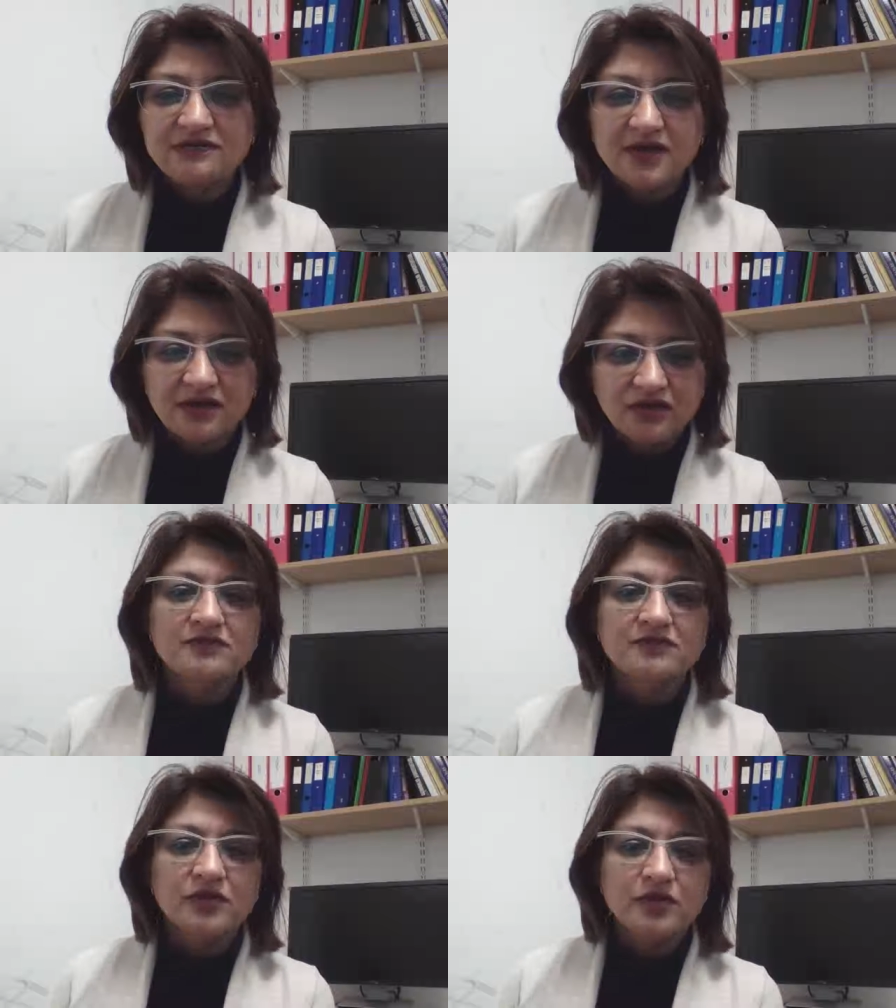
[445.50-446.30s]
thank you
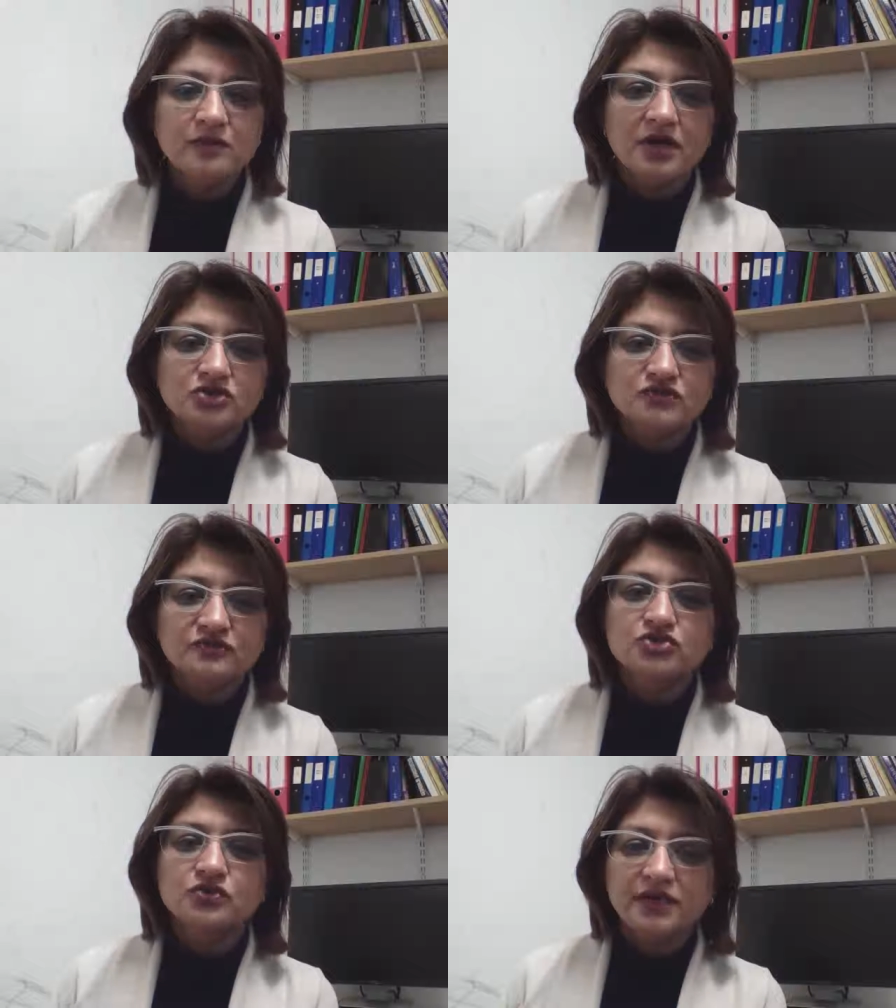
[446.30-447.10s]
very much for
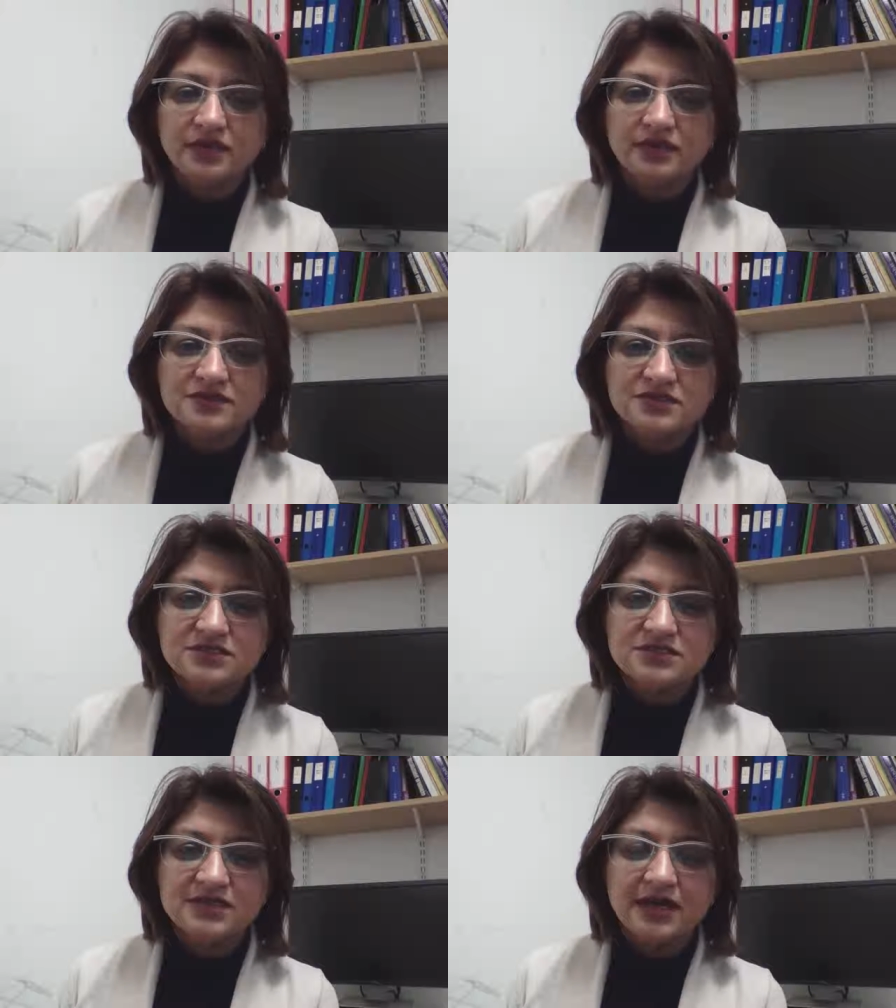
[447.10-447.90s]
joining us
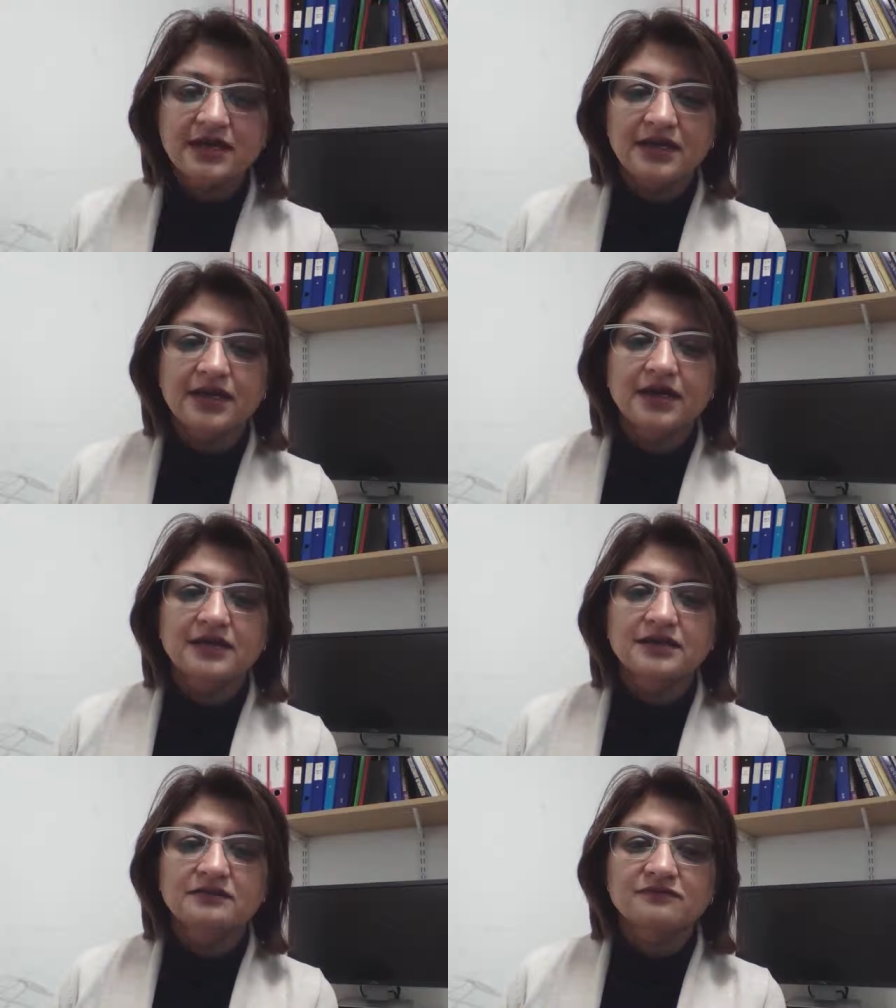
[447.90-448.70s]
today
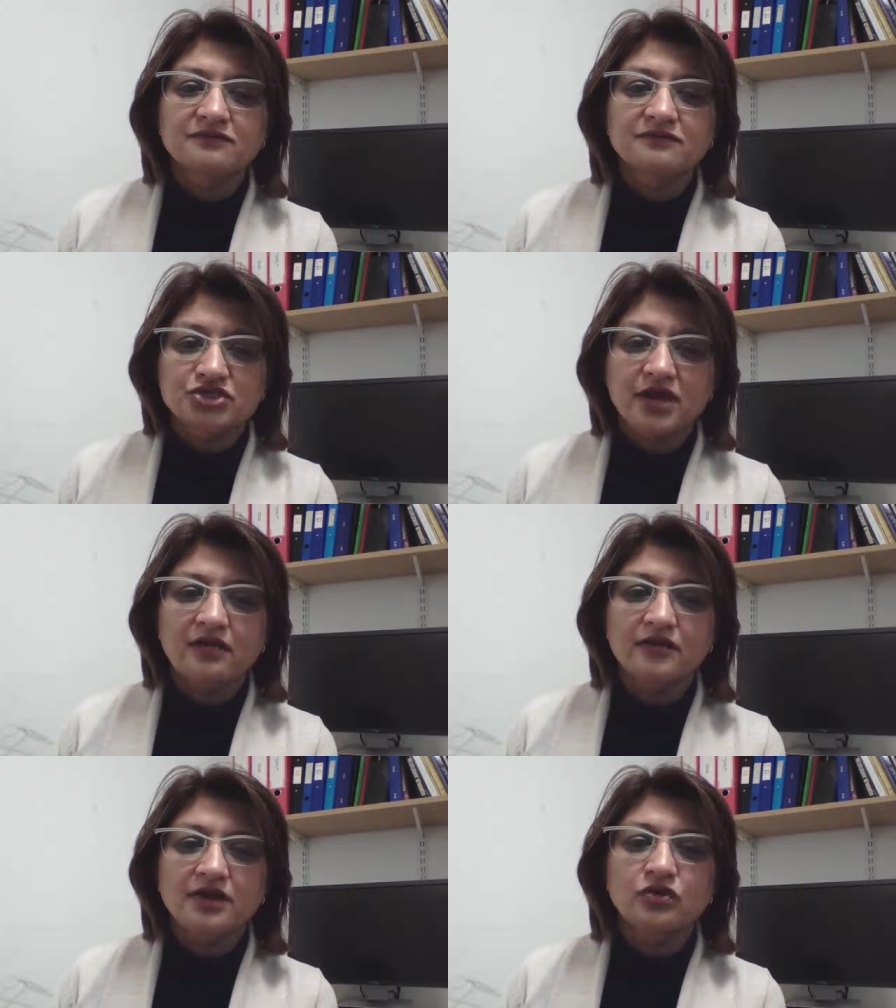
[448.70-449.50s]
and for
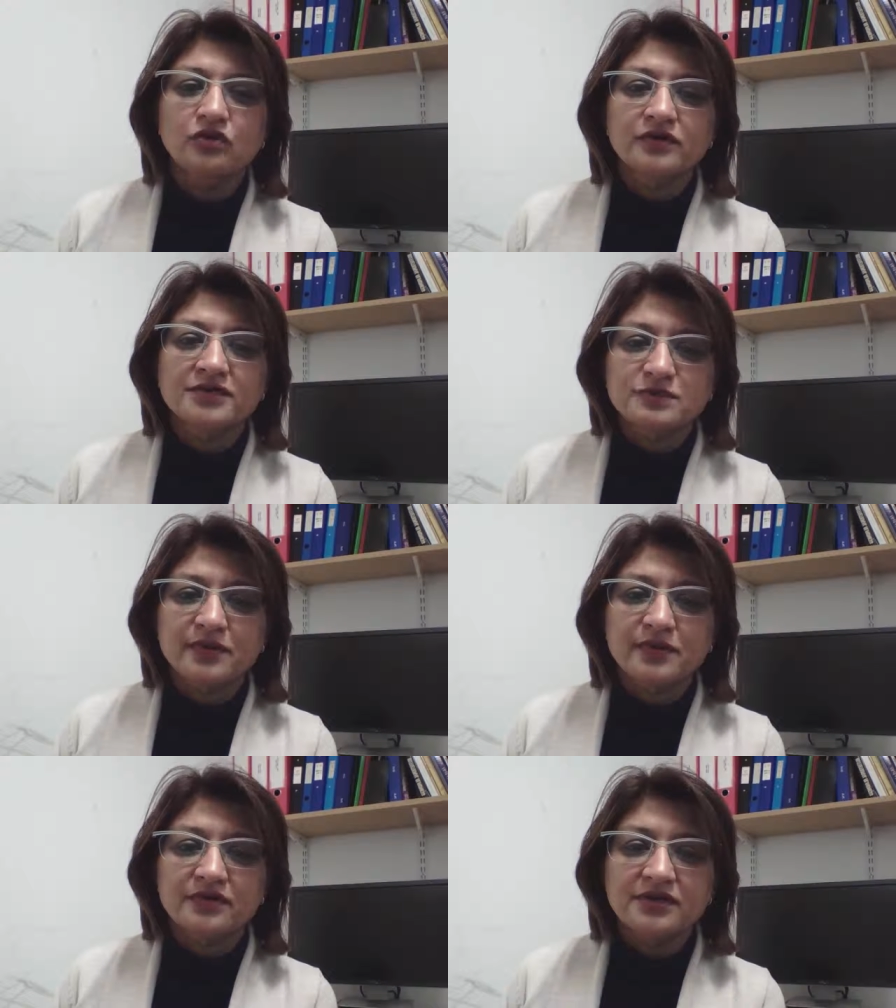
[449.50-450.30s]
sharing your
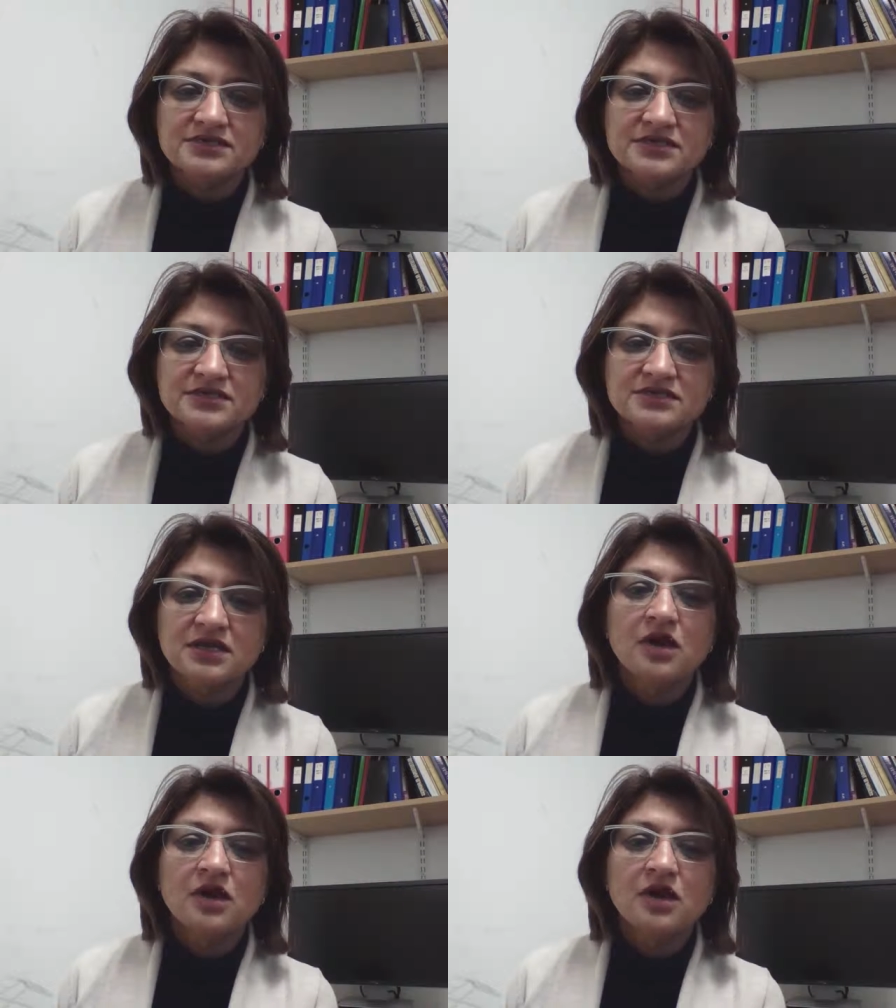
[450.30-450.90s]
experiences